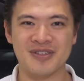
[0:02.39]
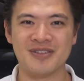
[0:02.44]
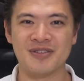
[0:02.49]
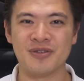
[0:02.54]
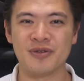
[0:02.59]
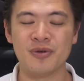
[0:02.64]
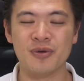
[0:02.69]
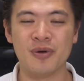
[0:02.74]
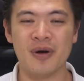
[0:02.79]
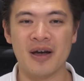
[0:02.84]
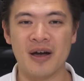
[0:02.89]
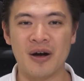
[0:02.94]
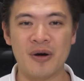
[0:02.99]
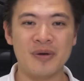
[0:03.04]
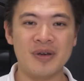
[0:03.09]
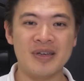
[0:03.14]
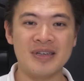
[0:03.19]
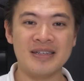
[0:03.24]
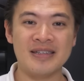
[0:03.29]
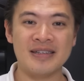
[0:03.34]
the new
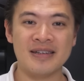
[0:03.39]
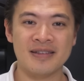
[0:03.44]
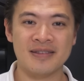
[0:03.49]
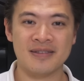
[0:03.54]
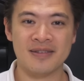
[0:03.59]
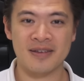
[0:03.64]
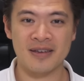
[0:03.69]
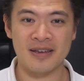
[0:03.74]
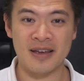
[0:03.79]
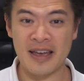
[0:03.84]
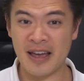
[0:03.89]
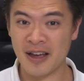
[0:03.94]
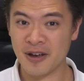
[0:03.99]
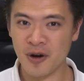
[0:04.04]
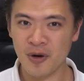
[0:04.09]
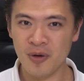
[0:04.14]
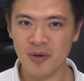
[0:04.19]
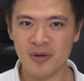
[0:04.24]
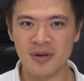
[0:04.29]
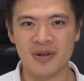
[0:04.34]

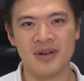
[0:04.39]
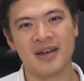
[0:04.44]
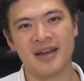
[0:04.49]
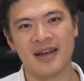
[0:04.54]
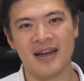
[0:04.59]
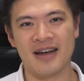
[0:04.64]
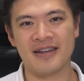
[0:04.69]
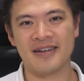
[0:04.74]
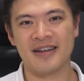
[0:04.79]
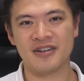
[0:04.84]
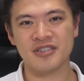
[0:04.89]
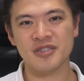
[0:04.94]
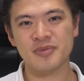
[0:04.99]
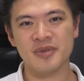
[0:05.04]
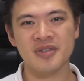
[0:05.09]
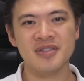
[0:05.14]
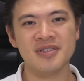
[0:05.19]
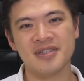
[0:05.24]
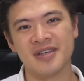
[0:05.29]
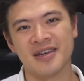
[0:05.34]
LeEco
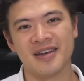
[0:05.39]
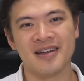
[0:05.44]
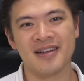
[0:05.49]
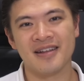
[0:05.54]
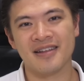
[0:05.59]
announcement